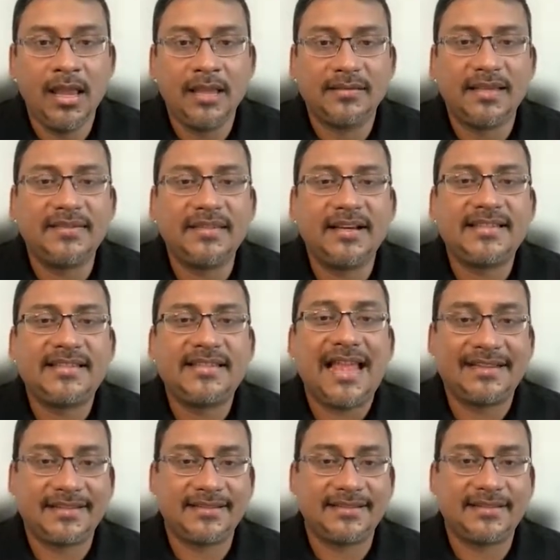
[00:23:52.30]
Then there is
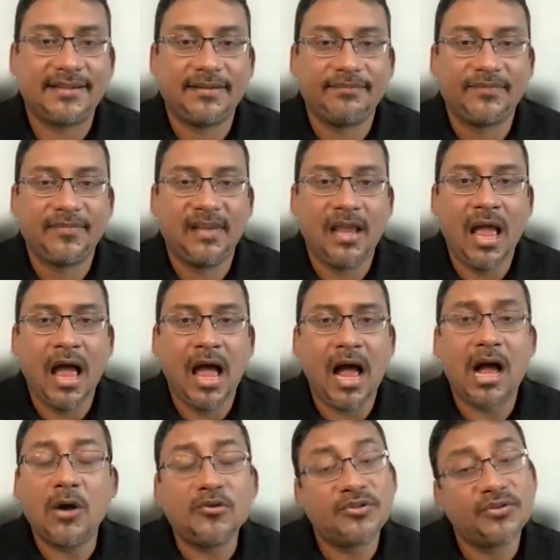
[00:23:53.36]
latency.
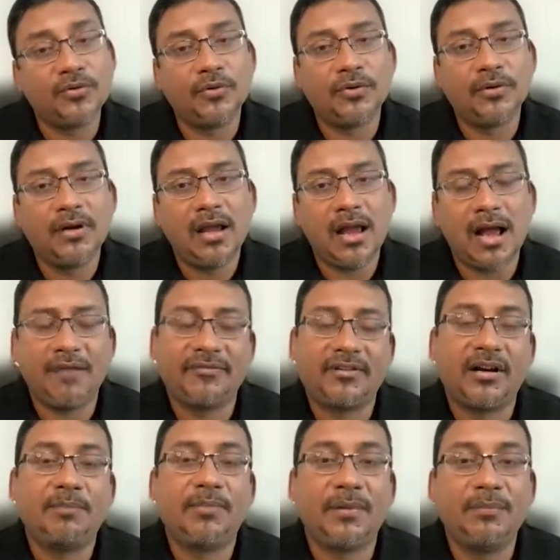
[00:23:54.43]
How soon
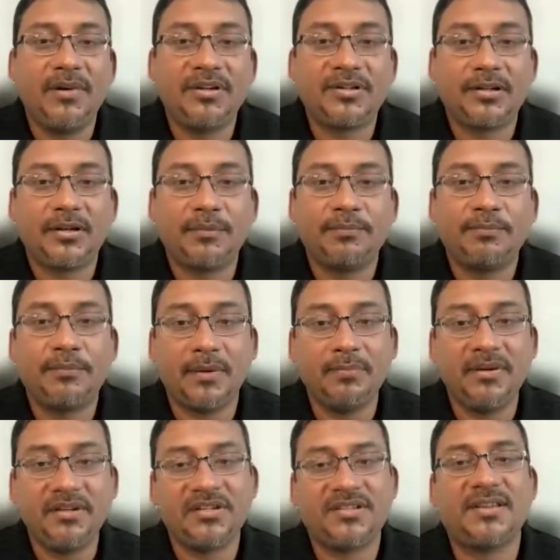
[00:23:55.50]
after a publisher
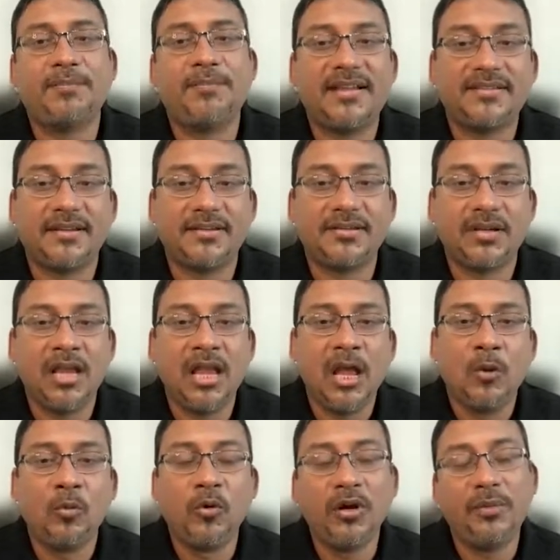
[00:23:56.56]
publishes a message
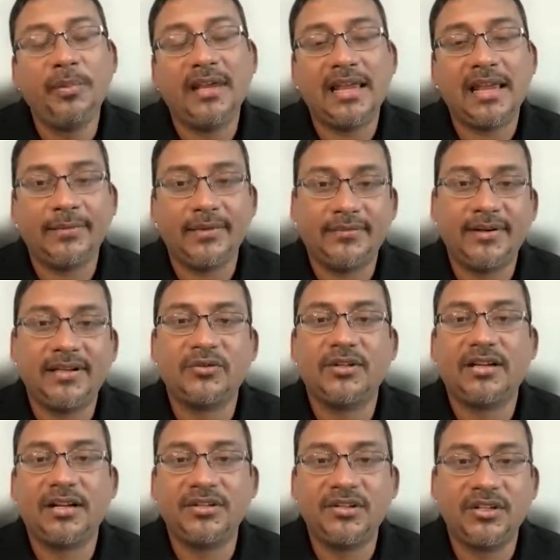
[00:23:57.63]
will it be available to the
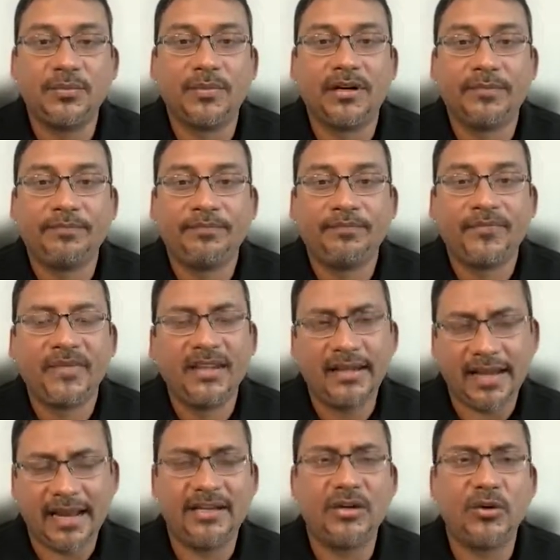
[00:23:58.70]
consumer?
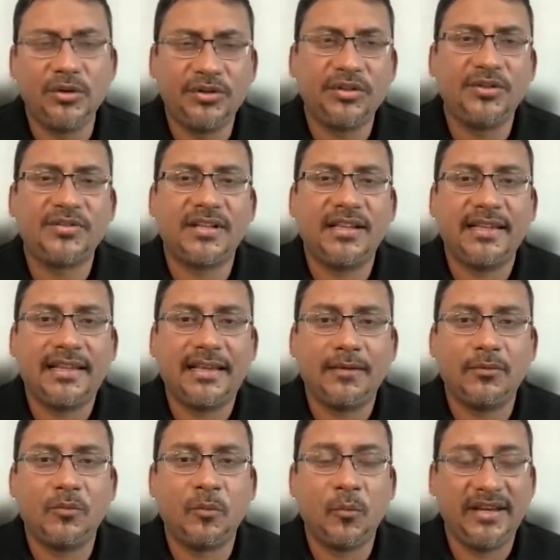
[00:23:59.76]
Can you introduce a
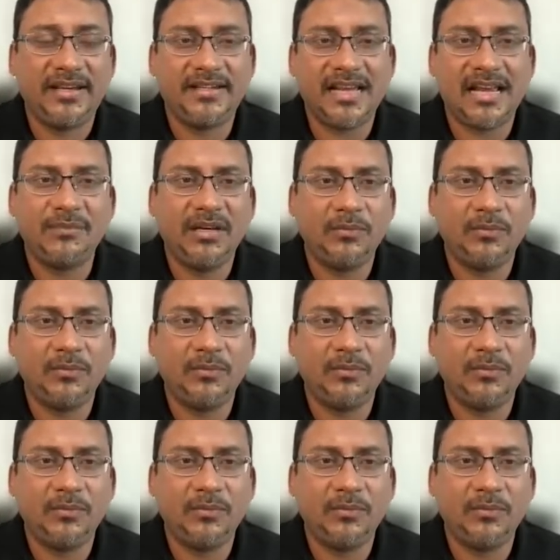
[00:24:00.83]
wait time in